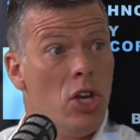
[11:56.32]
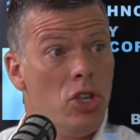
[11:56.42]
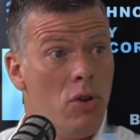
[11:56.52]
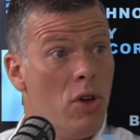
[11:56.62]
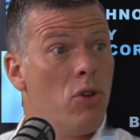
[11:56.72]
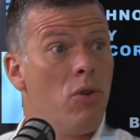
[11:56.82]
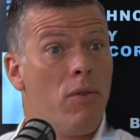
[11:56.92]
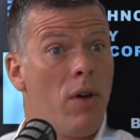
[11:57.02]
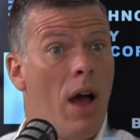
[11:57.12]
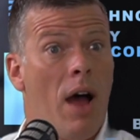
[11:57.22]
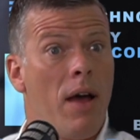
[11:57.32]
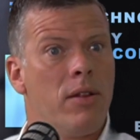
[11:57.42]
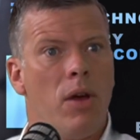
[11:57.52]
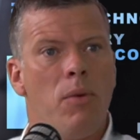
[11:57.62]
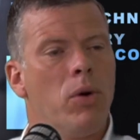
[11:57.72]
Mm-hmm.
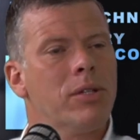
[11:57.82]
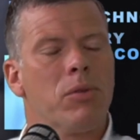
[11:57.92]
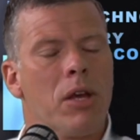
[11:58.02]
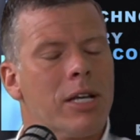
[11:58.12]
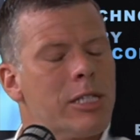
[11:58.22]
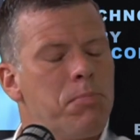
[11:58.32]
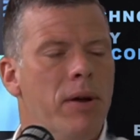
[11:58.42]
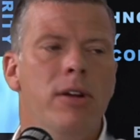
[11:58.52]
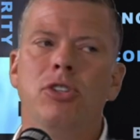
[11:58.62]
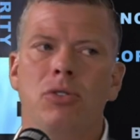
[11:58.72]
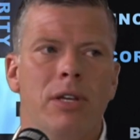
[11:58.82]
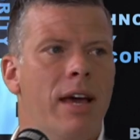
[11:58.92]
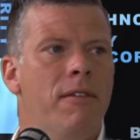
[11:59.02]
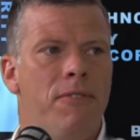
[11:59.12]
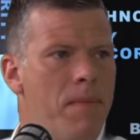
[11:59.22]
And what's the experience you
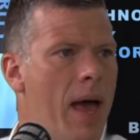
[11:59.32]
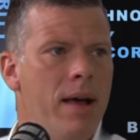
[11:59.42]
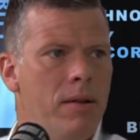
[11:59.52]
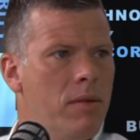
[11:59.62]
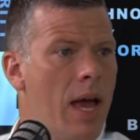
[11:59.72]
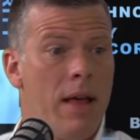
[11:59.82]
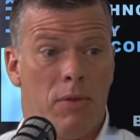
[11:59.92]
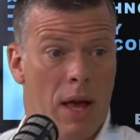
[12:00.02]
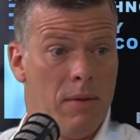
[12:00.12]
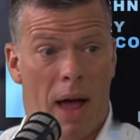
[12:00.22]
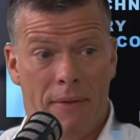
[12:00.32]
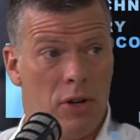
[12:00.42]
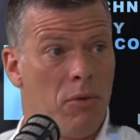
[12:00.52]
get from that and having to